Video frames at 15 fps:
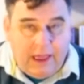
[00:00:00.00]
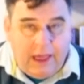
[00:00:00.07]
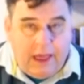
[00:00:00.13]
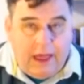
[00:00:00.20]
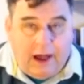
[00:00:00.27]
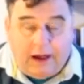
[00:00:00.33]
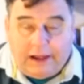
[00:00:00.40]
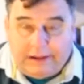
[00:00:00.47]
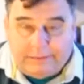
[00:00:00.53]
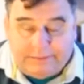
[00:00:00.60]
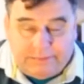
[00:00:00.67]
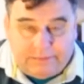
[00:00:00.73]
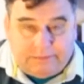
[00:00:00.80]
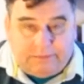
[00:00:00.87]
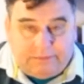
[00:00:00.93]
uh,
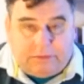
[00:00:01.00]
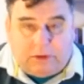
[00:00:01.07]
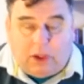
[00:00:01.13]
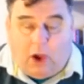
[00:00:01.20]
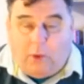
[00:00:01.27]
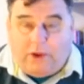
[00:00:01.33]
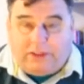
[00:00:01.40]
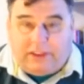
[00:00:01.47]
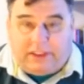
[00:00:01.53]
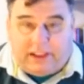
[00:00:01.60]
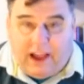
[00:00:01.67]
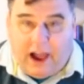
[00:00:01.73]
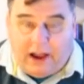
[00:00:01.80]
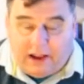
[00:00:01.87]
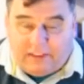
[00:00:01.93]
go into the
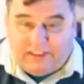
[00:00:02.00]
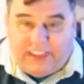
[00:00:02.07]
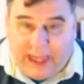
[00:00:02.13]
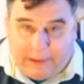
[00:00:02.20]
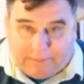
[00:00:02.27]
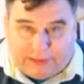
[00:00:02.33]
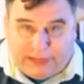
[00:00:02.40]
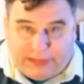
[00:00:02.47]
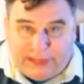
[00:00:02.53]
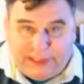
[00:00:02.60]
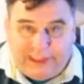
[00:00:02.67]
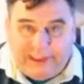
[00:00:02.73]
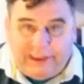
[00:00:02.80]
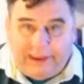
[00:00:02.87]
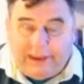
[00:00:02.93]
kind of depth
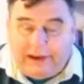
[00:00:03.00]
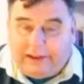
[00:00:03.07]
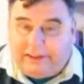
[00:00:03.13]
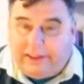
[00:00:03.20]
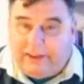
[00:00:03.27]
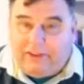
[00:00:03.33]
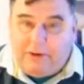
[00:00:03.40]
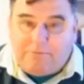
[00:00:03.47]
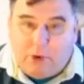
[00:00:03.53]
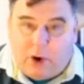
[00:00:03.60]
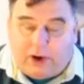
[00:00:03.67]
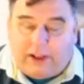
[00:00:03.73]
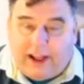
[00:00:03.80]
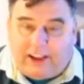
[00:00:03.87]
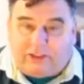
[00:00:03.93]
in a TV
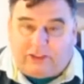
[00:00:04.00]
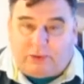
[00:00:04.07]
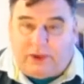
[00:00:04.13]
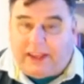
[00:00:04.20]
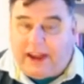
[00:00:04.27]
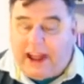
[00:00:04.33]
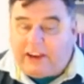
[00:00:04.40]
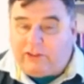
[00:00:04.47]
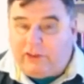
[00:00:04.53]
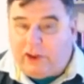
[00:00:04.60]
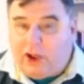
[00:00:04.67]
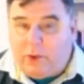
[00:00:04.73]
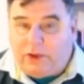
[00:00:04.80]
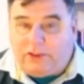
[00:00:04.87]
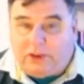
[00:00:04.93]
broadcast we can actually
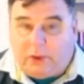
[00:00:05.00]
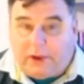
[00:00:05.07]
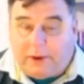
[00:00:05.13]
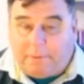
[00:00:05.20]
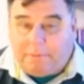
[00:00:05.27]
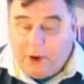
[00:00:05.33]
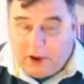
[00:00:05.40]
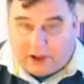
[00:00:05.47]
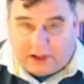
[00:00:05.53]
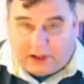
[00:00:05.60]
go into in a book.